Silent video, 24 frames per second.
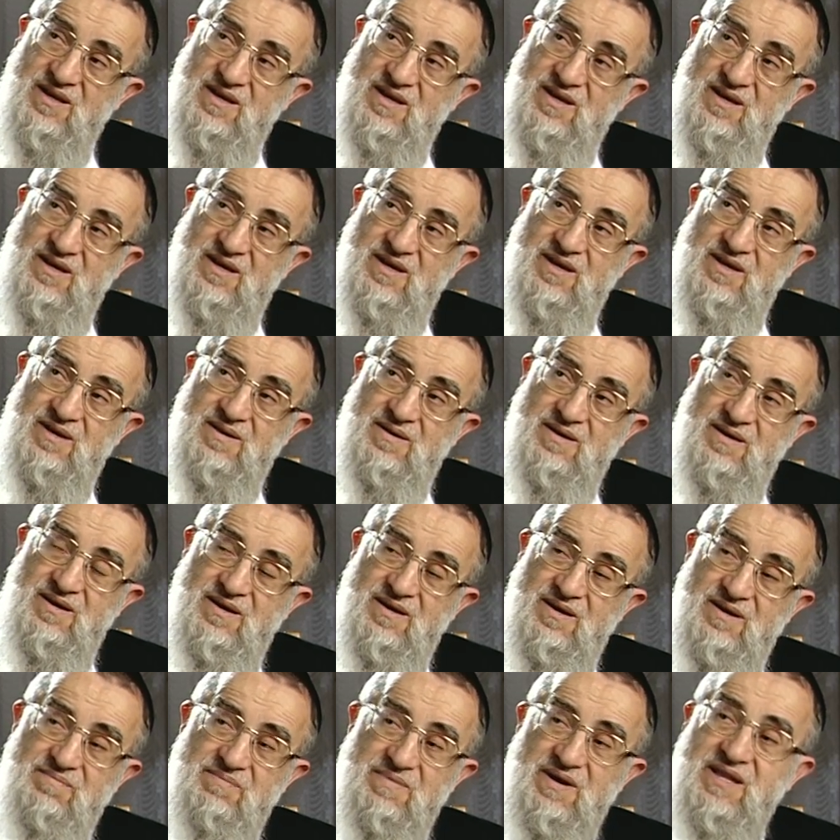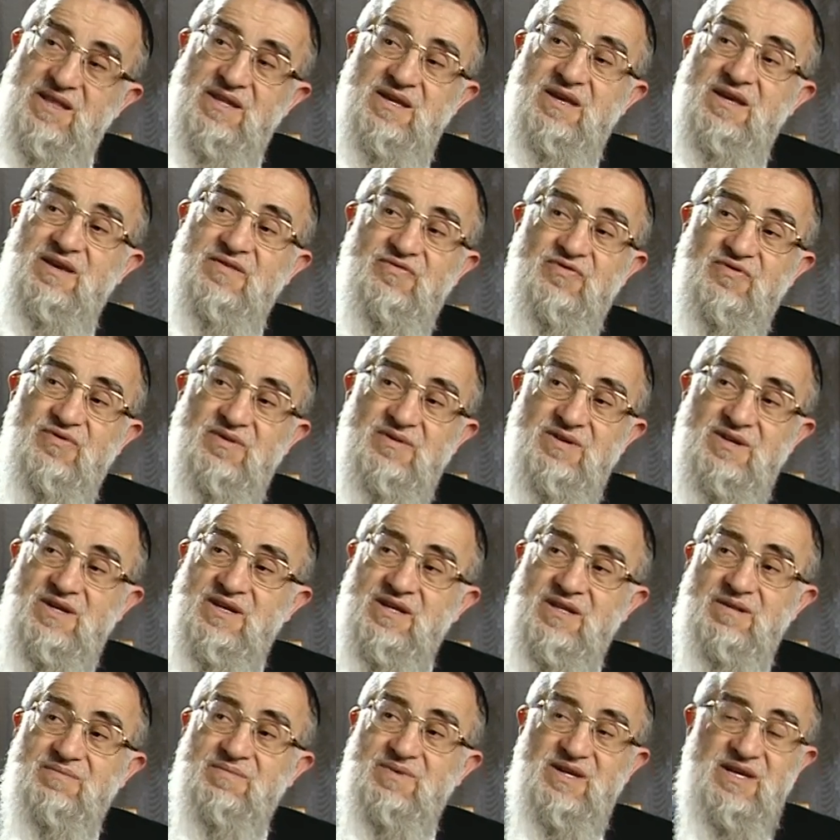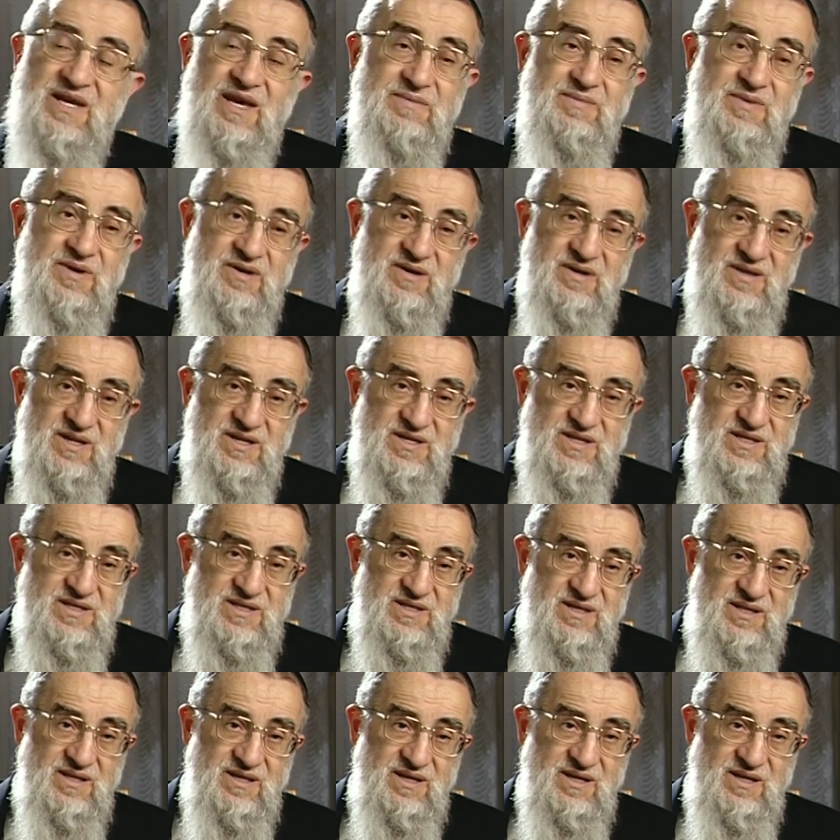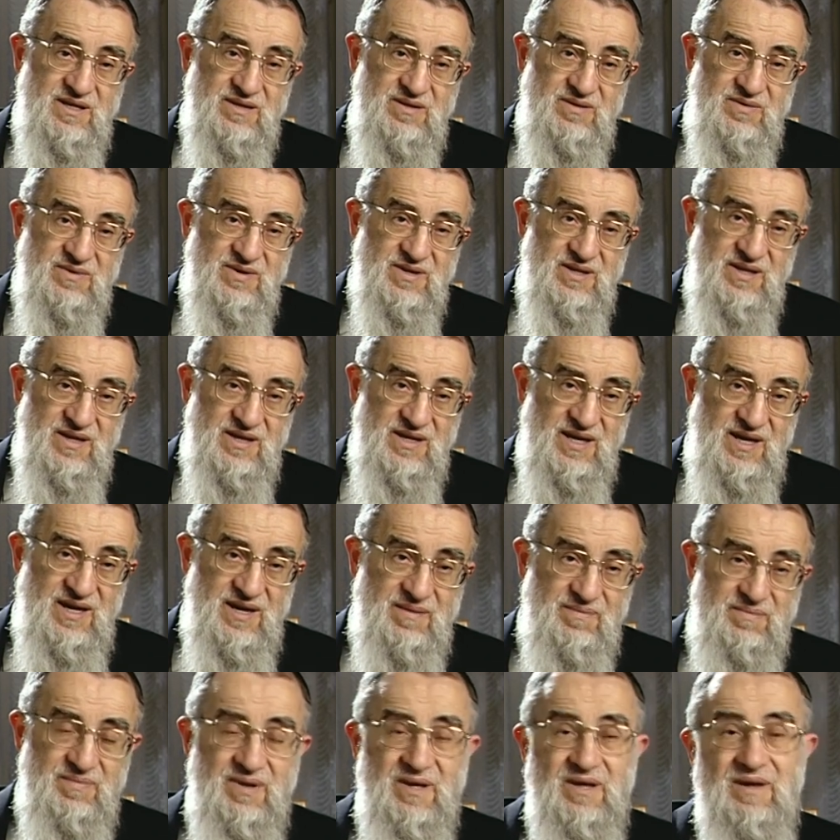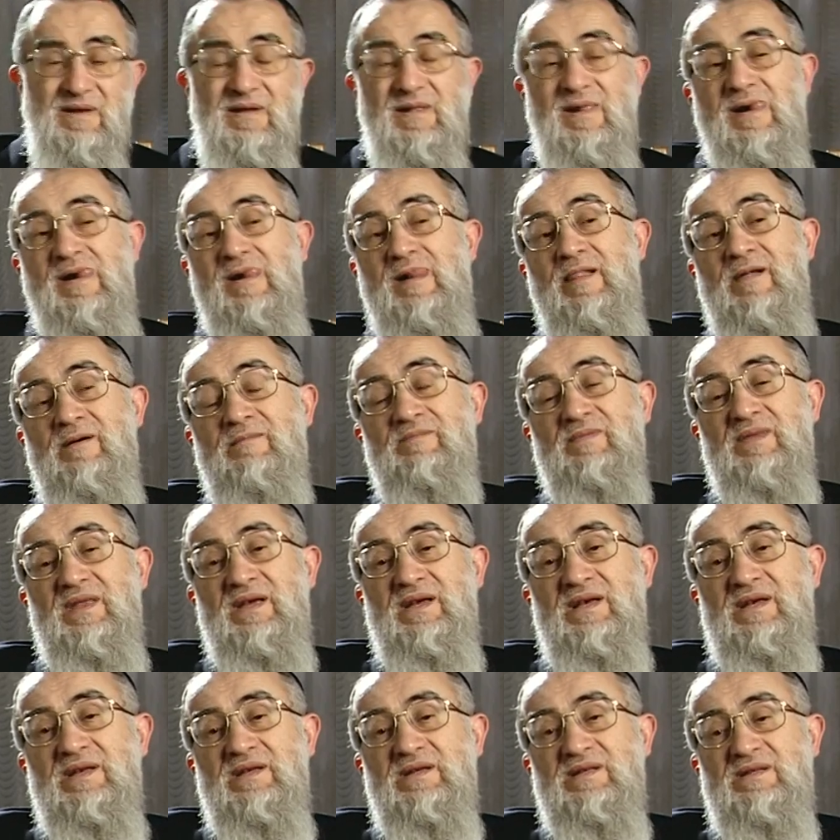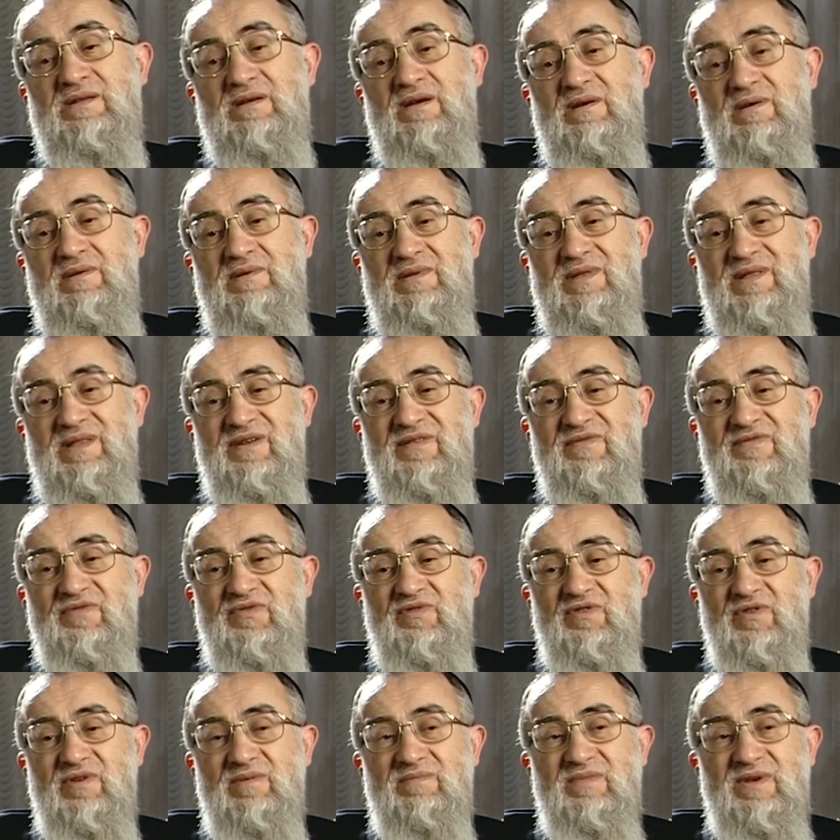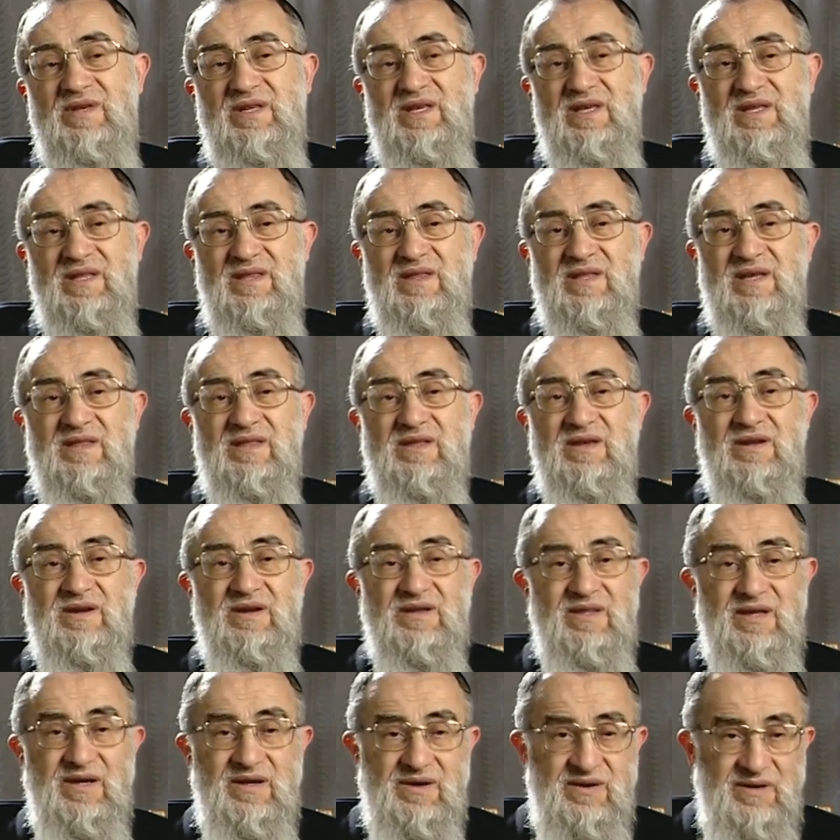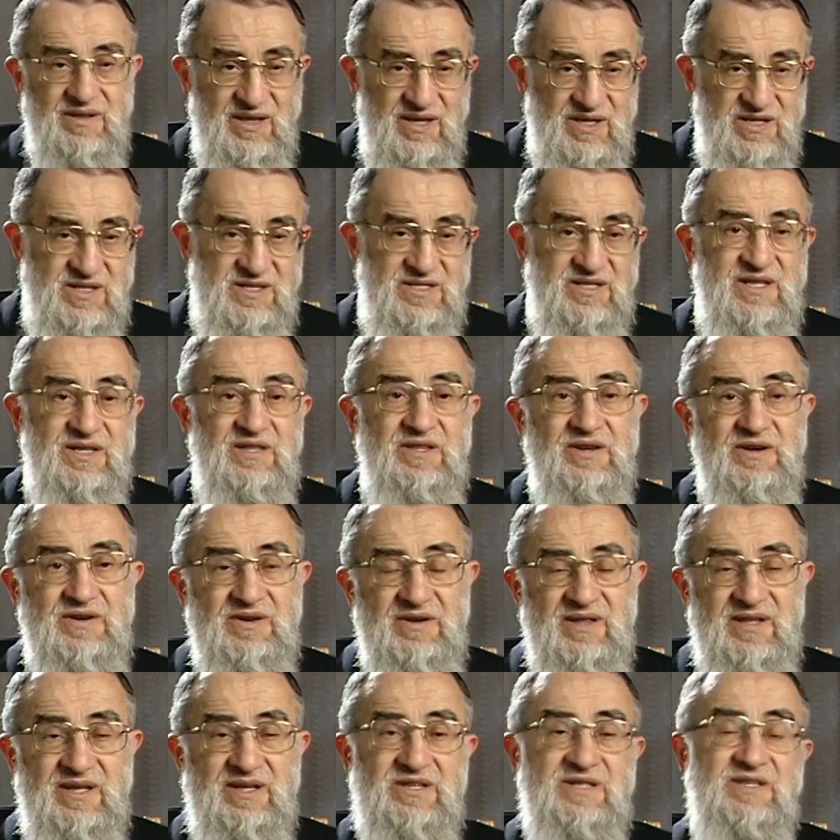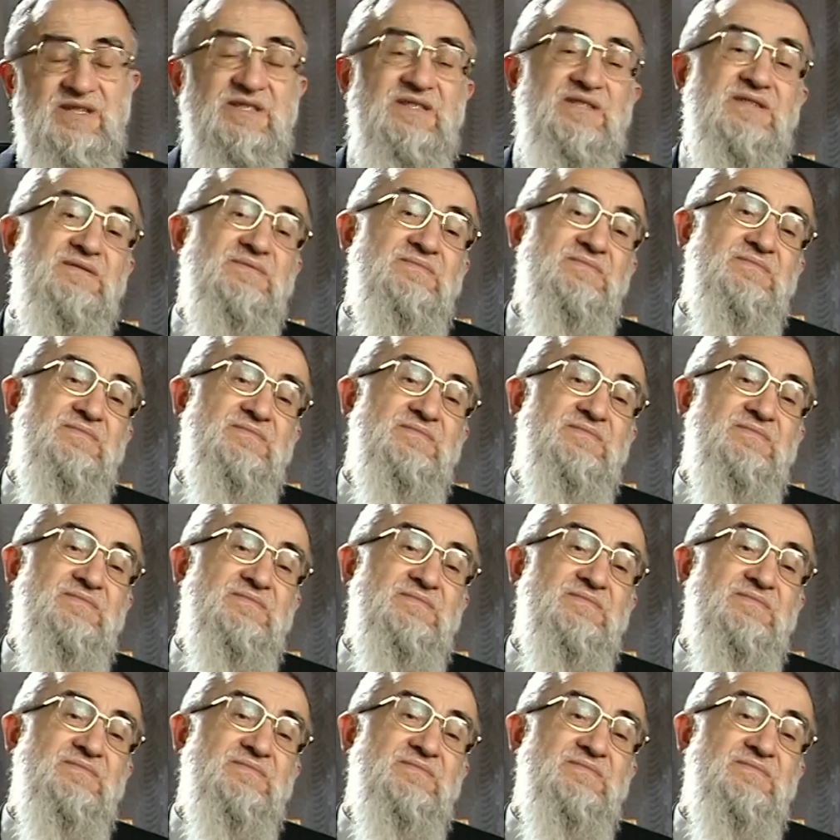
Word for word: Uh, many Yidden became irreligious in, in, during the camp. So the Frumme Yidden and the, the religious and the irreligious